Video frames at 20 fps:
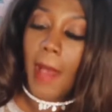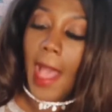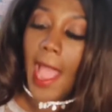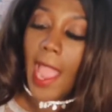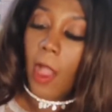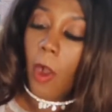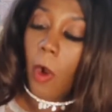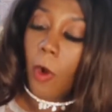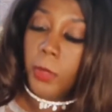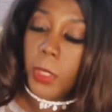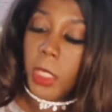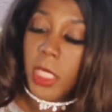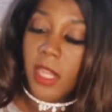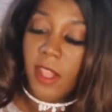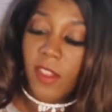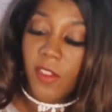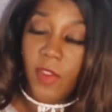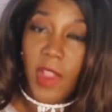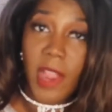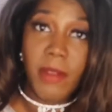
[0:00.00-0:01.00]
I hope she
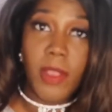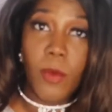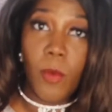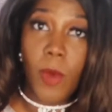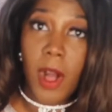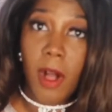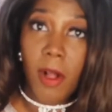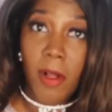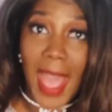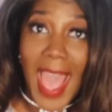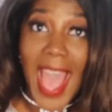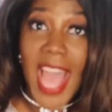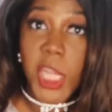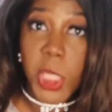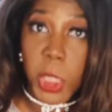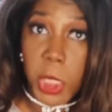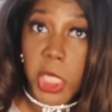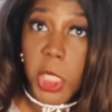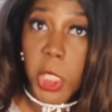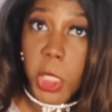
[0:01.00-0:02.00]
does very well,
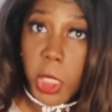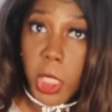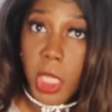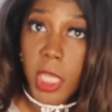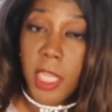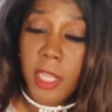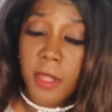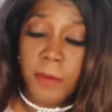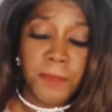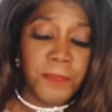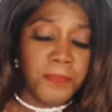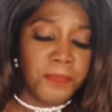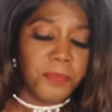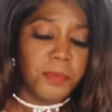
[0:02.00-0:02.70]
as she should.